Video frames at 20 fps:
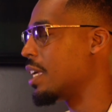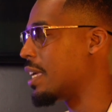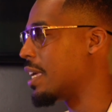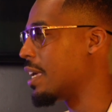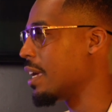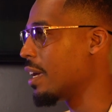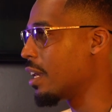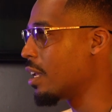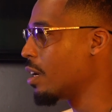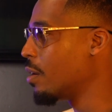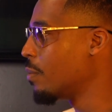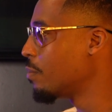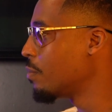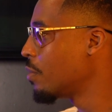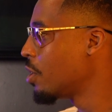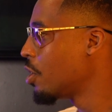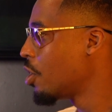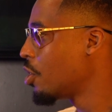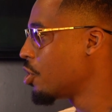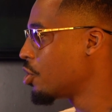kill
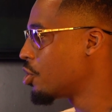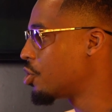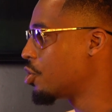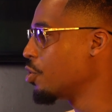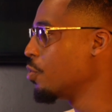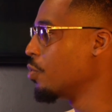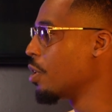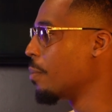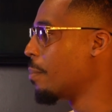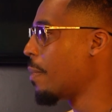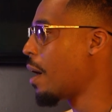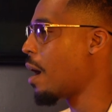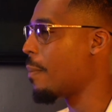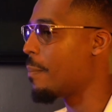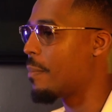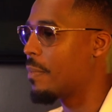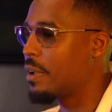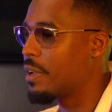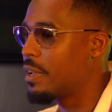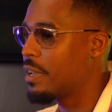them, shoot, shoot them
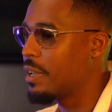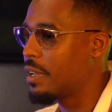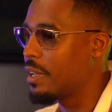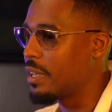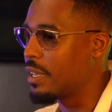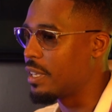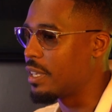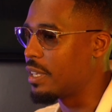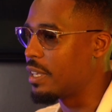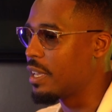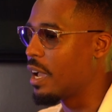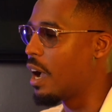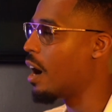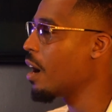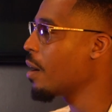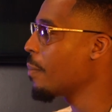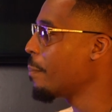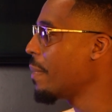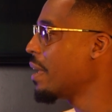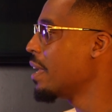up, ops,
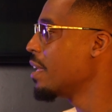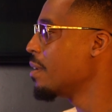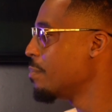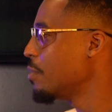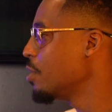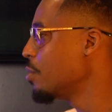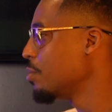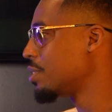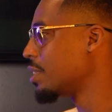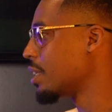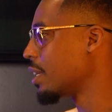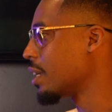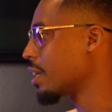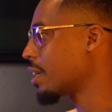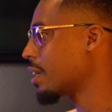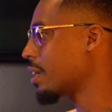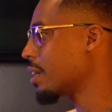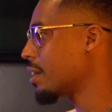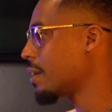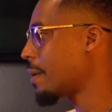young men
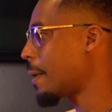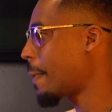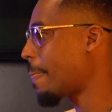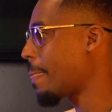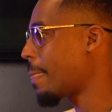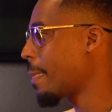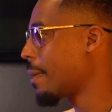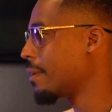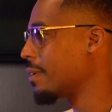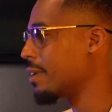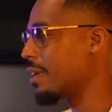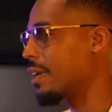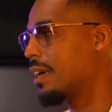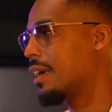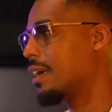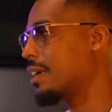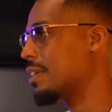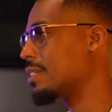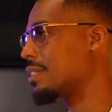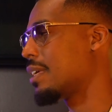music. Yeah,
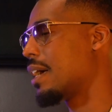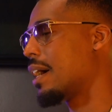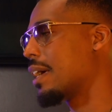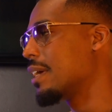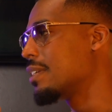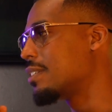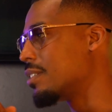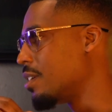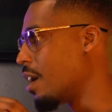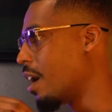yeah. It's like it's